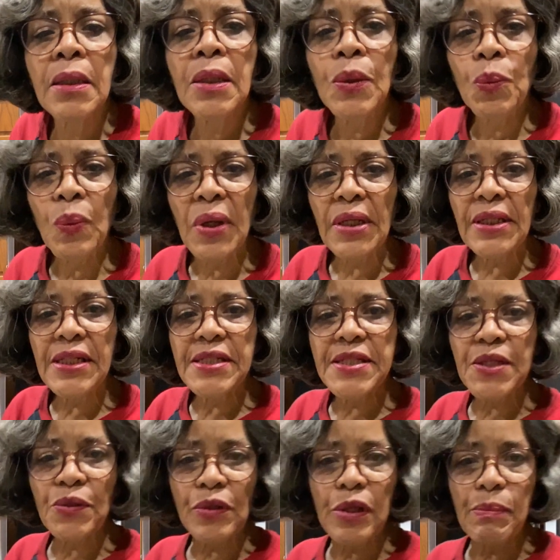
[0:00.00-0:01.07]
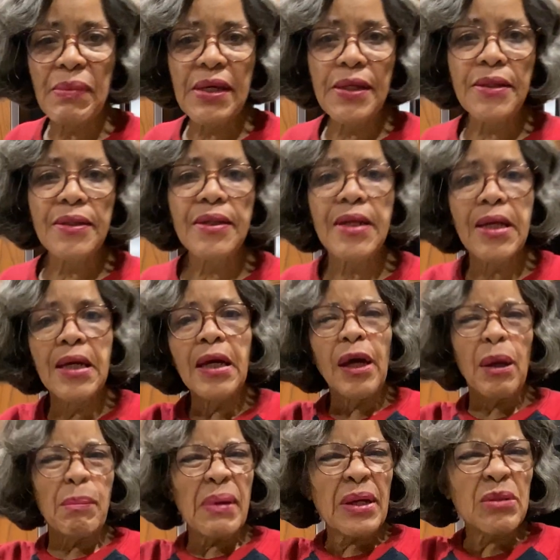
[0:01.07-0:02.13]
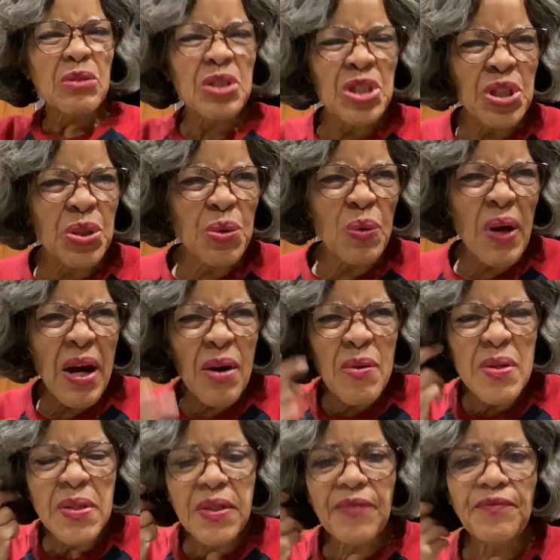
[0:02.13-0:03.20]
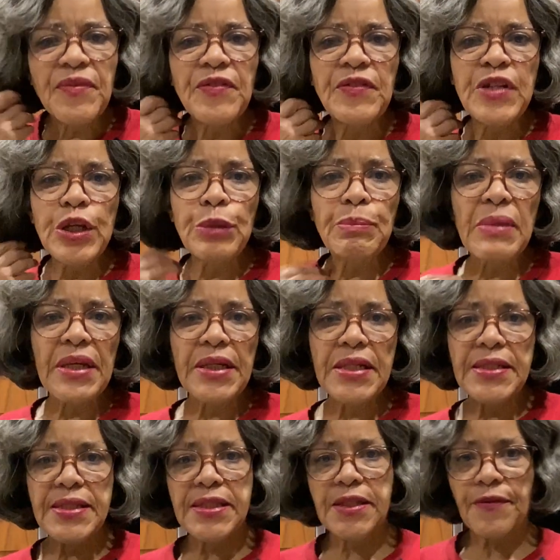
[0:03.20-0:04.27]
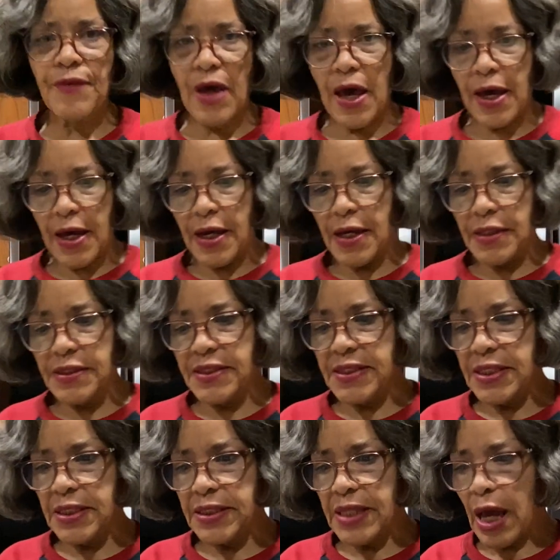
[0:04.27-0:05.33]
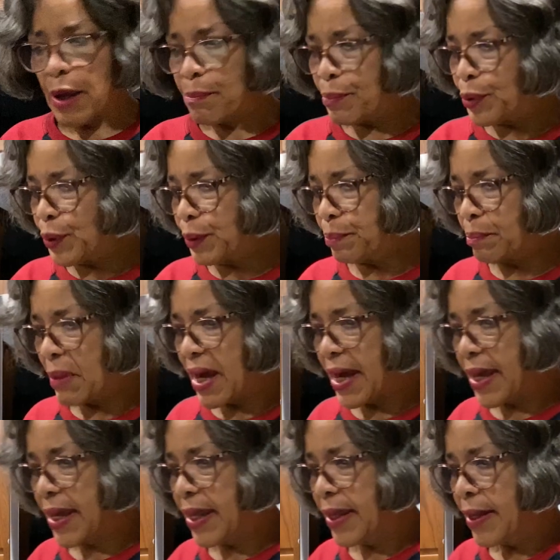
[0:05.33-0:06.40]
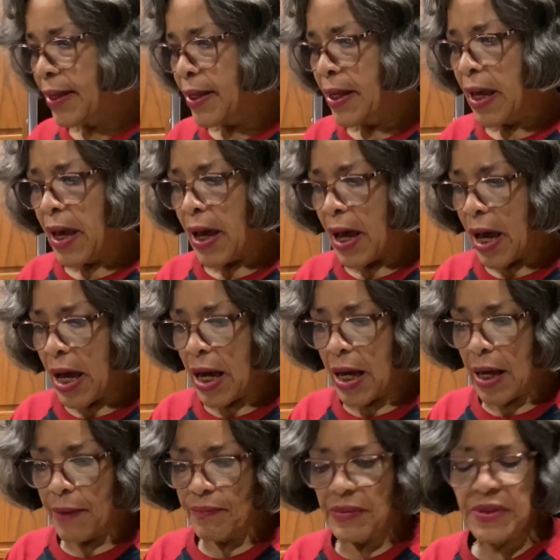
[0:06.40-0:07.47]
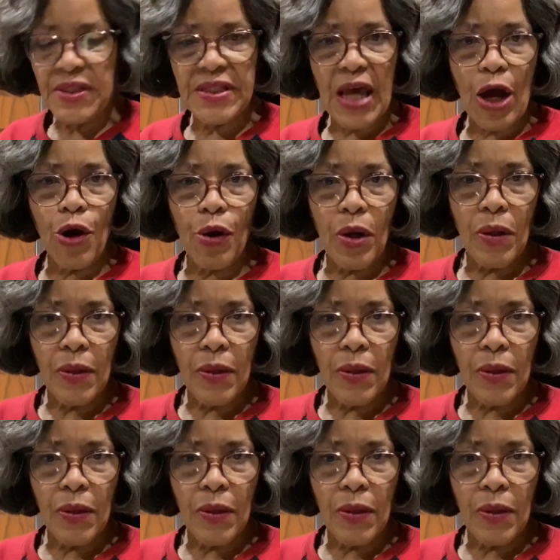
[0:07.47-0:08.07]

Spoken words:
Well, it's only been about 2 hours and 15 minutes since I put my sourdough